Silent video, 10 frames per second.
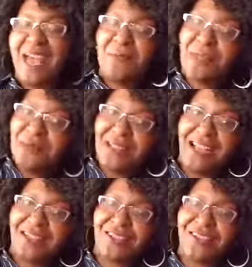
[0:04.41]
but you can
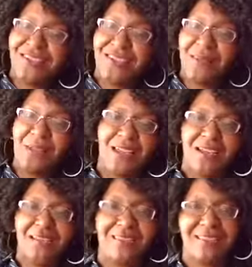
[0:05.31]
actually see me
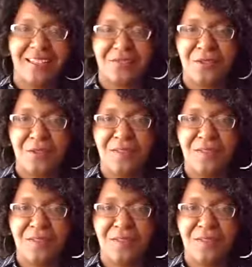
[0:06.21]
other than like a few